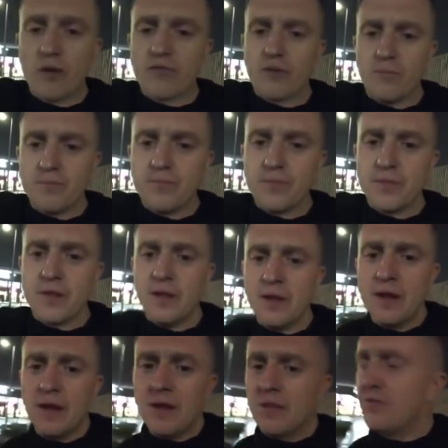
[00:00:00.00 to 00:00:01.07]
Rotherham,
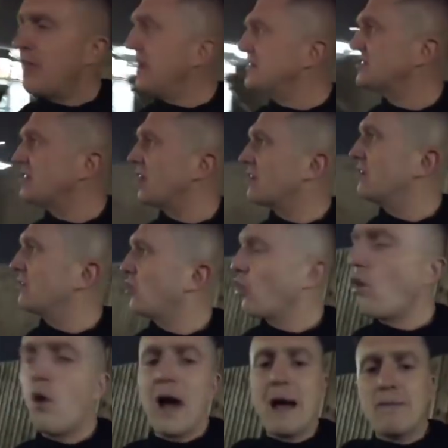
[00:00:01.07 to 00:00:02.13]
they stuck a
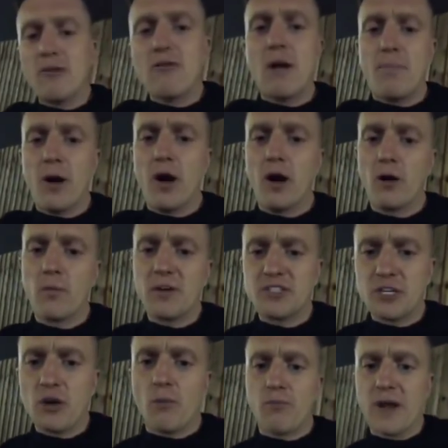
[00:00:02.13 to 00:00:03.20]
claw hammer up her when
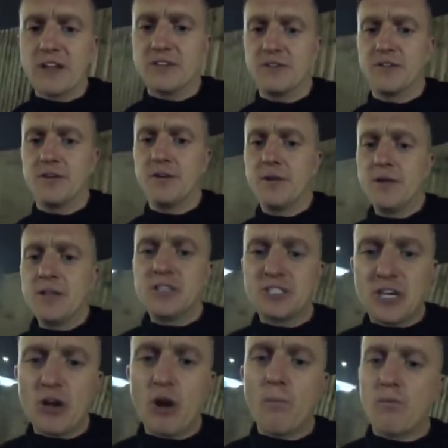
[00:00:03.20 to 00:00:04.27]
she got pregnant.
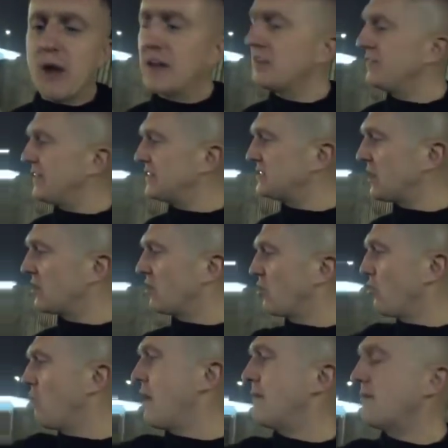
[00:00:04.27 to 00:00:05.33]
She got pregnant, they stuck a
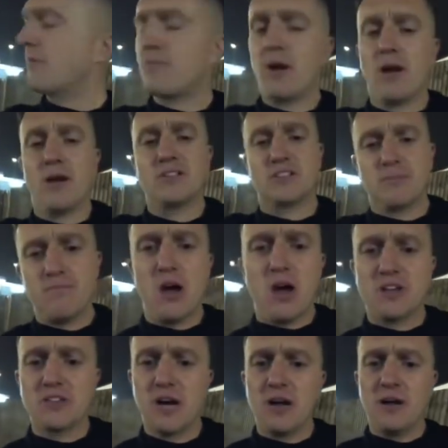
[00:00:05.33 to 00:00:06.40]
claw hammer up her to
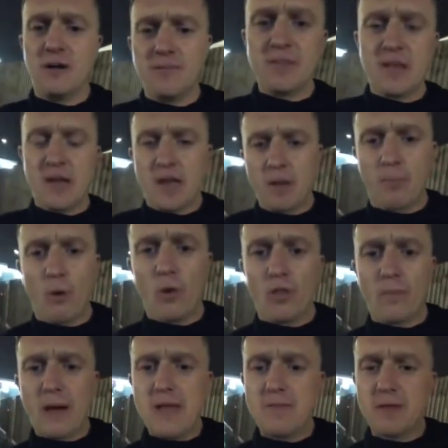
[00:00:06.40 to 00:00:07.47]
murder and abort
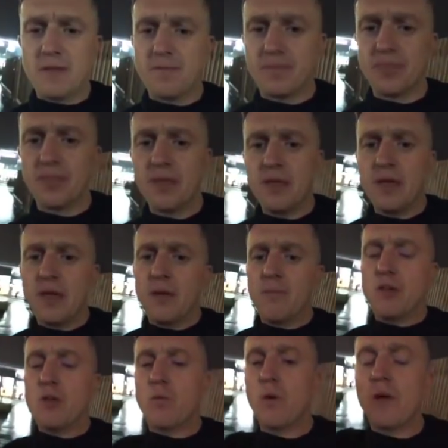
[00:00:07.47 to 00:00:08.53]
the baby.
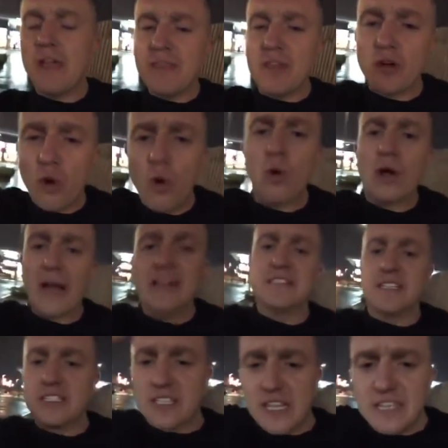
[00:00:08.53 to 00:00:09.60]
But in the court
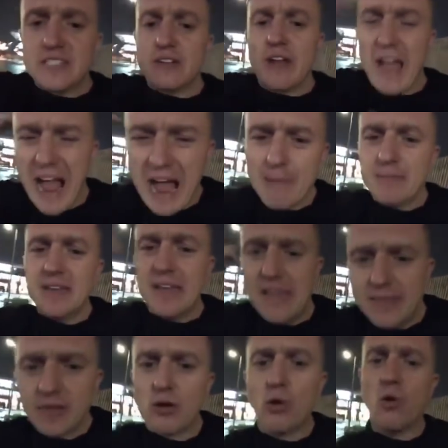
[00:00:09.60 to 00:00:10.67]
cases, these are happening
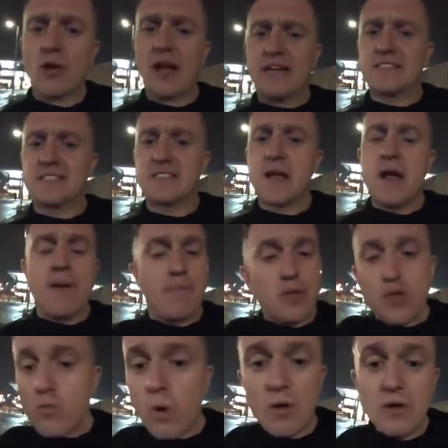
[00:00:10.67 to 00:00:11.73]
in the court cases,
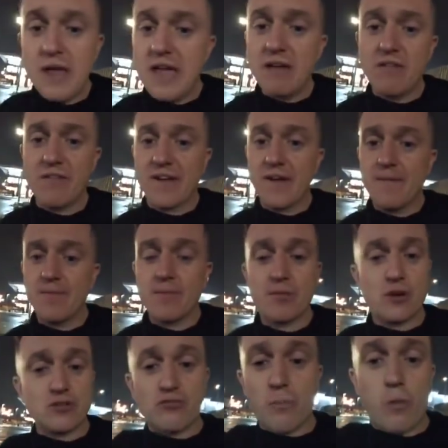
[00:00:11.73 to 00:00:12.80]
but you won't hear of it
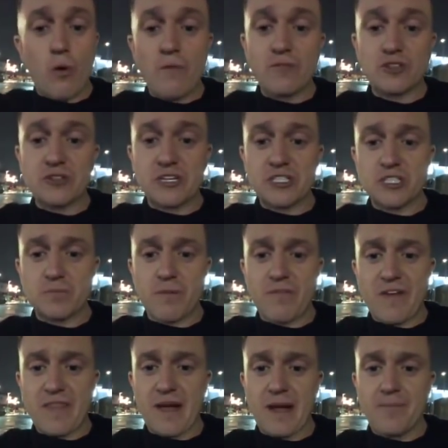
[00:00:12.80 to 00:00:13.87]
because reporting restrictions
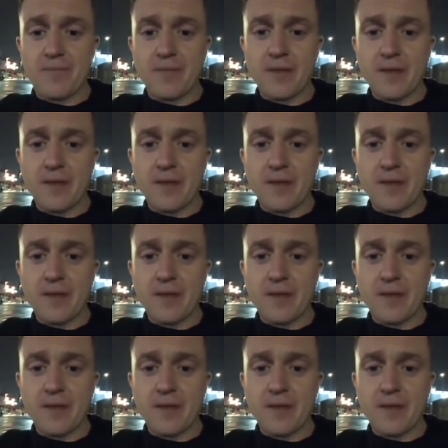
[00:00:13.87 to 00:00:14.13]
prevent that.